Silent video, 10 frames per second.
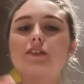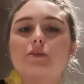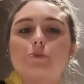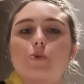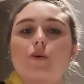
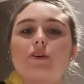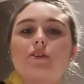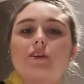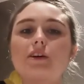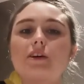It's more
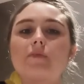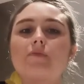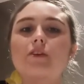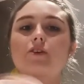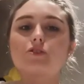to
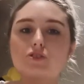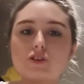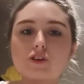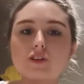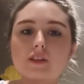
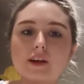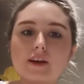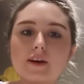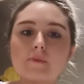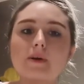soothe
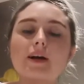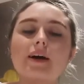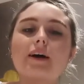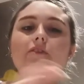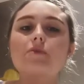them
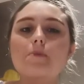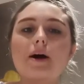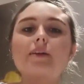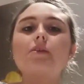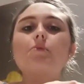and
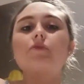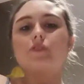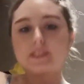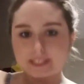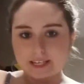remind them of
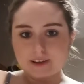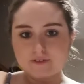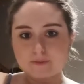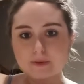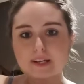their safe
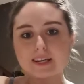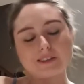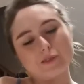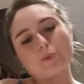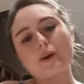
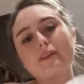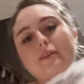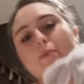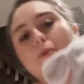place where they